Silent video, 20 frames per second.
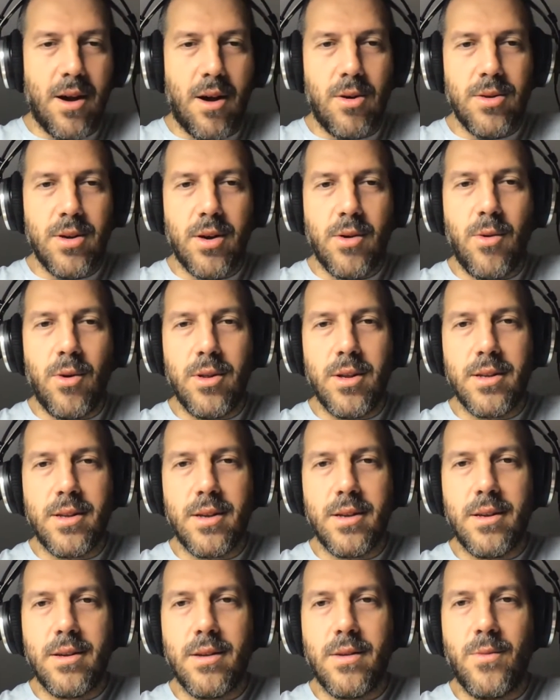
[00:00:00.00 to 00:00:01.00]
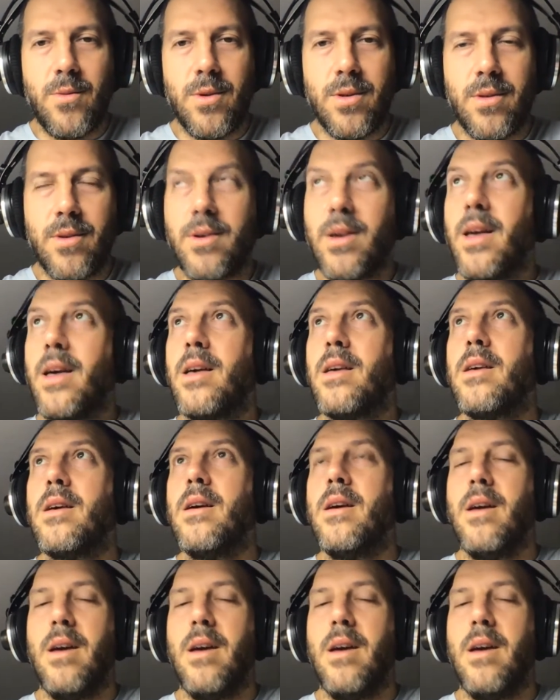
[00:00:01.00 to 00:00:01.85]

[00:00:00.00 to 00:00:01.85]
audio quality was okay.